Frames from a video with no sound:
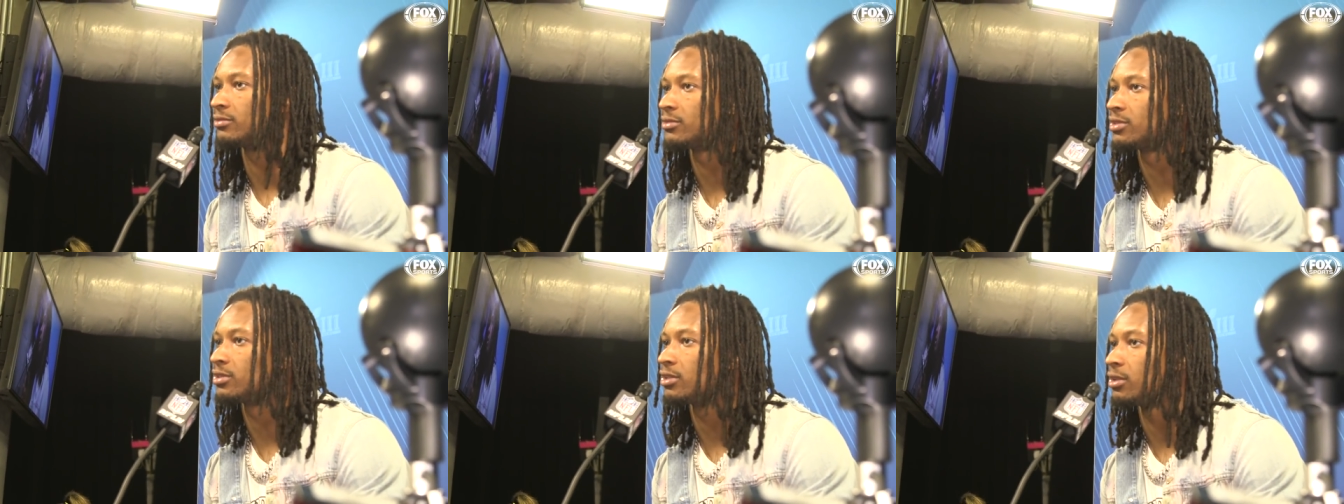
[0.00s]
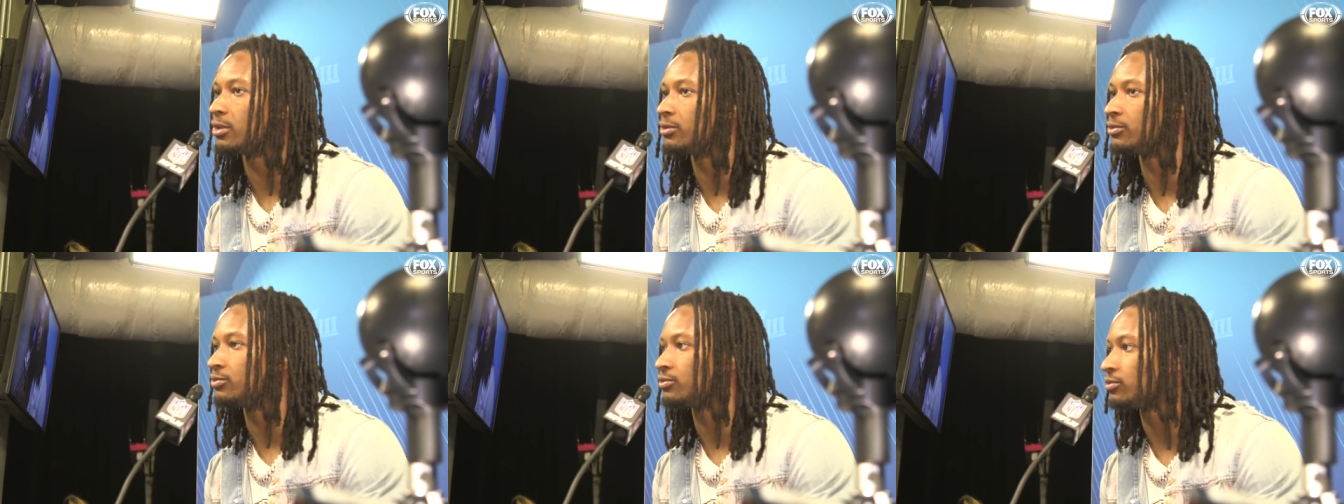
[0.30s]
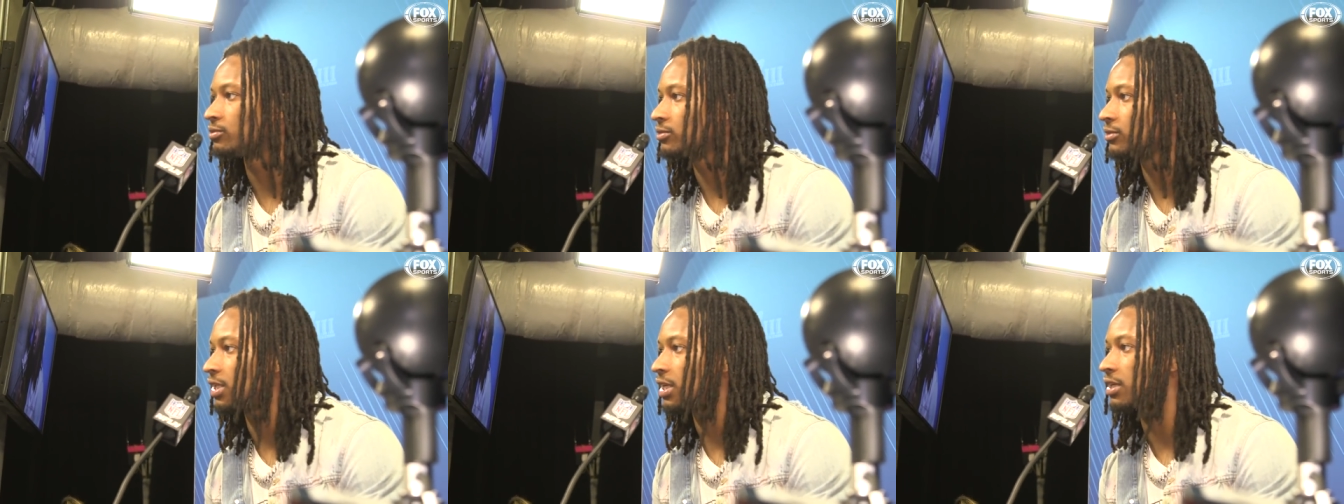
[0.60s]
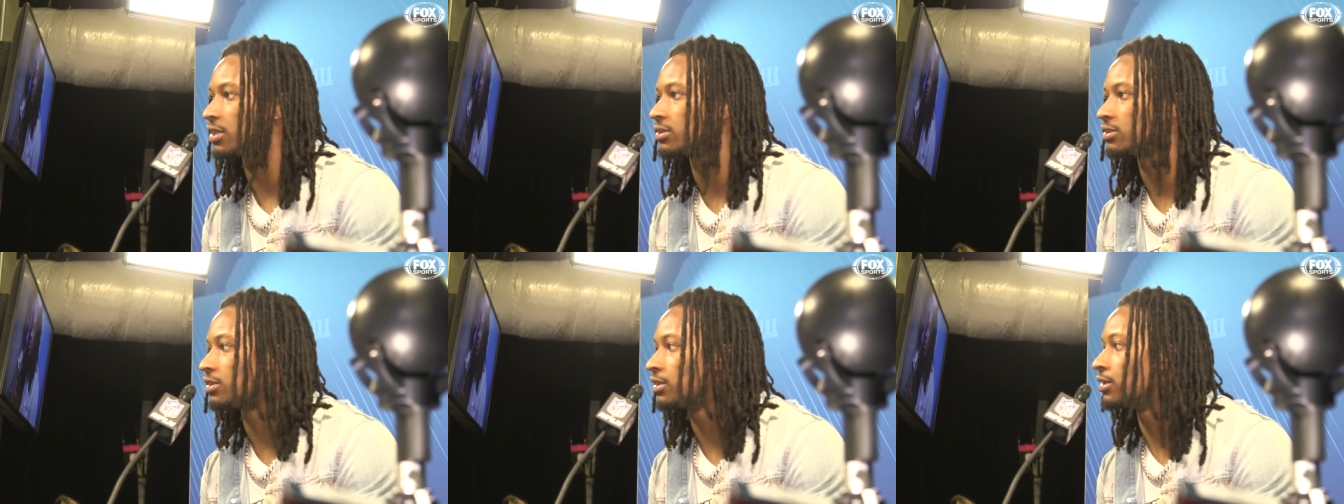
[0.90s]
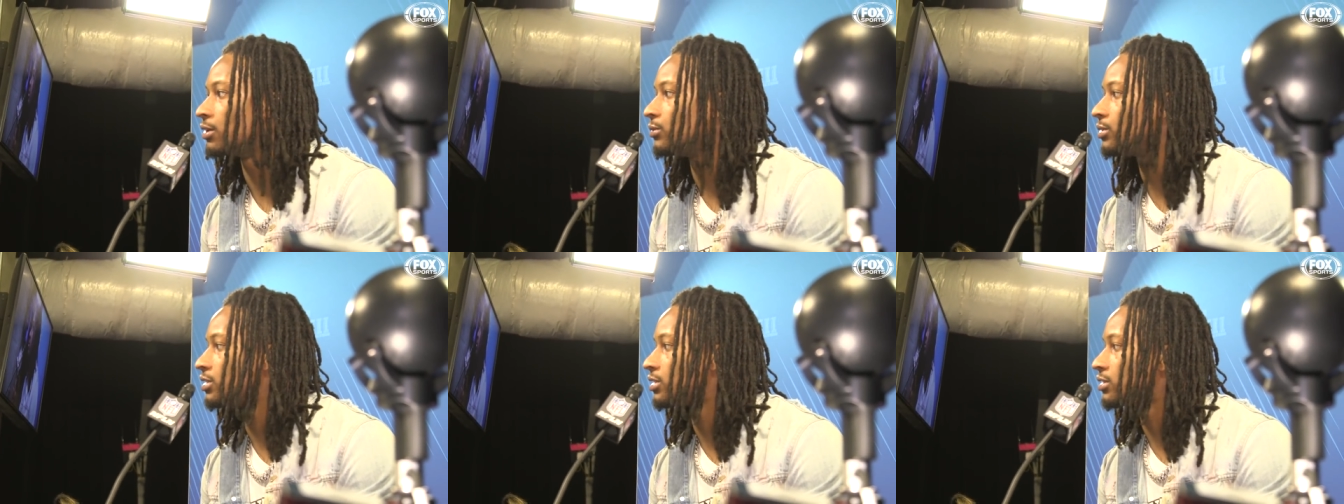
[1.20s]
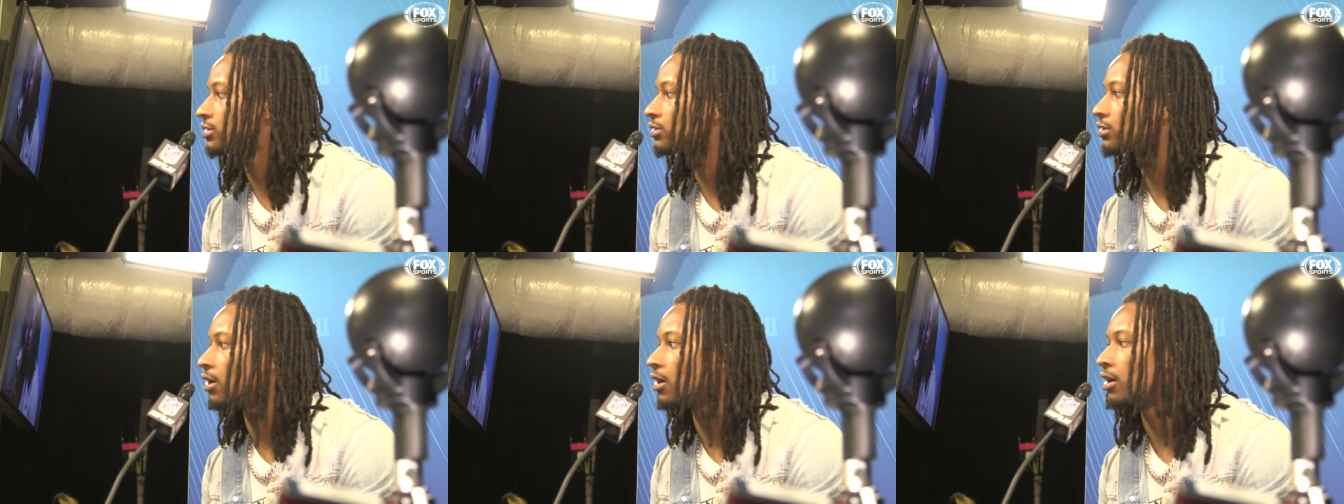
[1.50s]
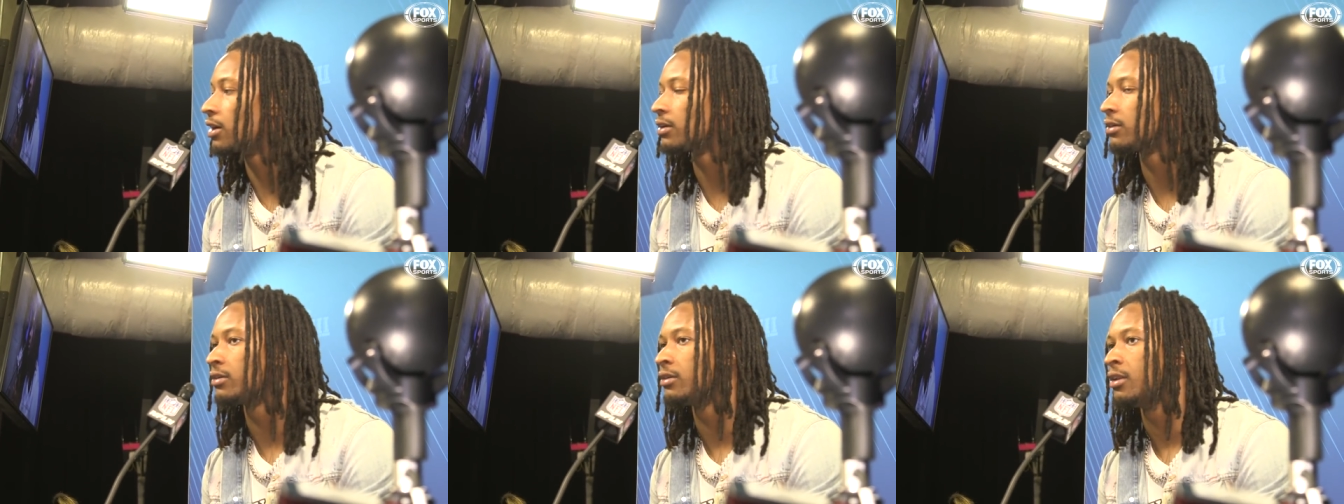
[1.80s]
So, like I said, we just
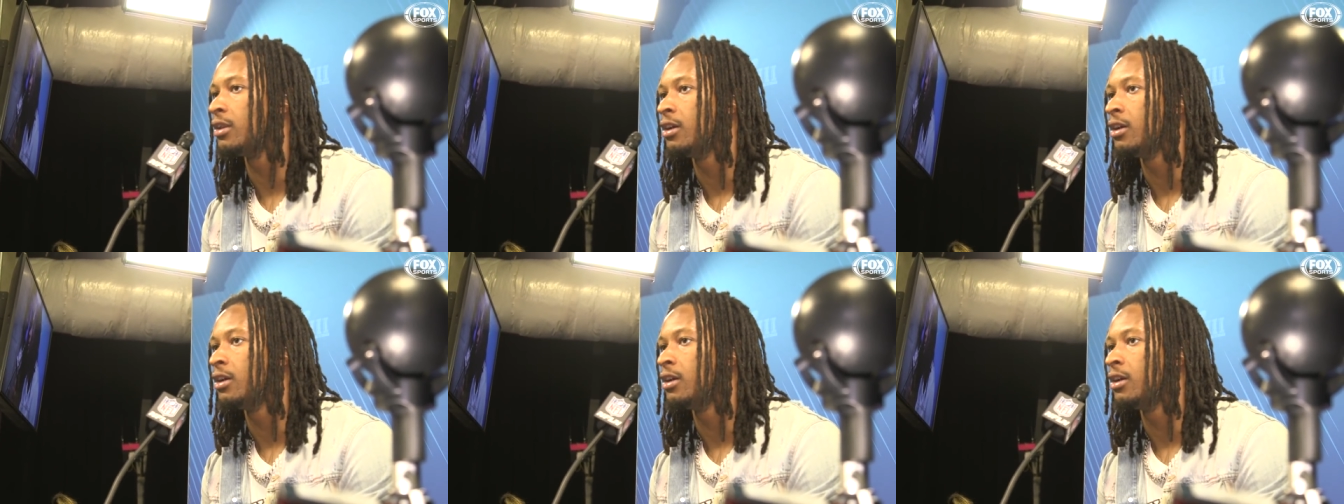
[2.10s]
start